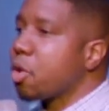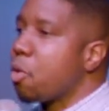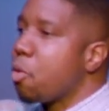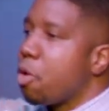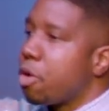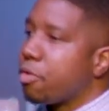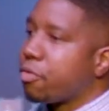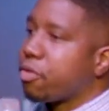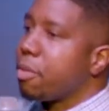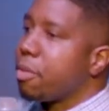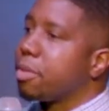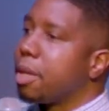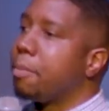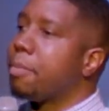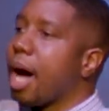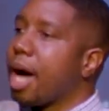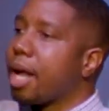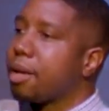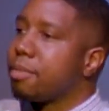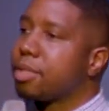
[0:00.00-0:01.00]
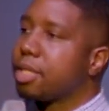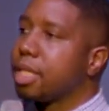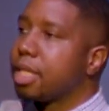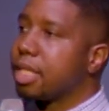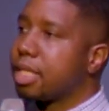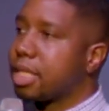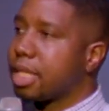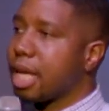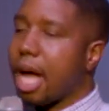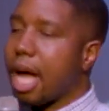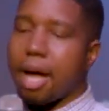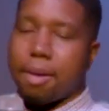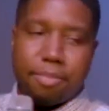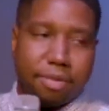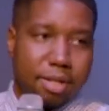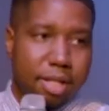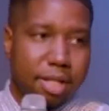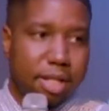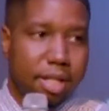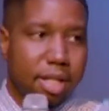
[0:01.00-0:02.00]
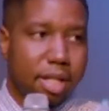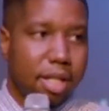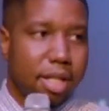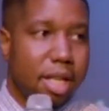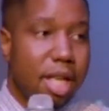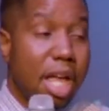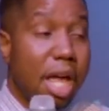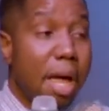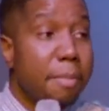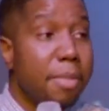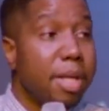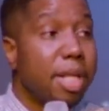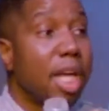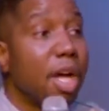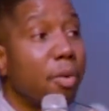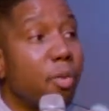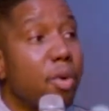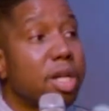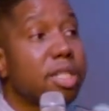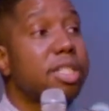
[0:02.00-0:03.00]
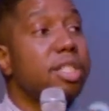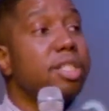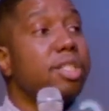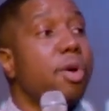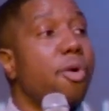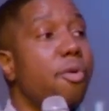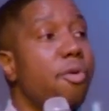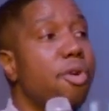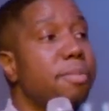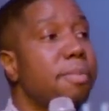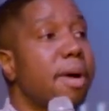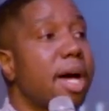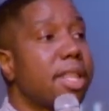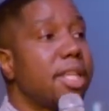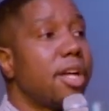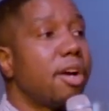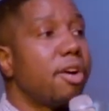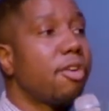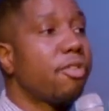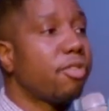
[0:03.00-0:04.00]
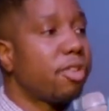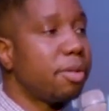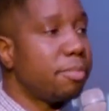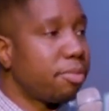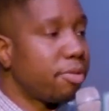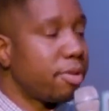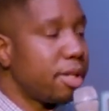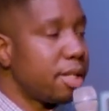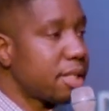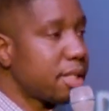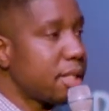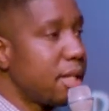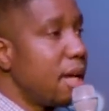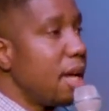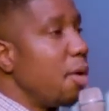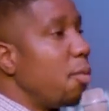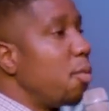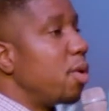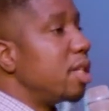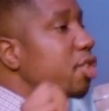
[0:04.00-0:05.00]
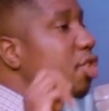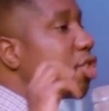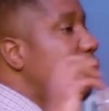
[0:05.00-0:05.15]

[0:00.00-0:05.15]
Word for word: torn from the bottom to the top, meaning it wasn't torn by the earthly priest. When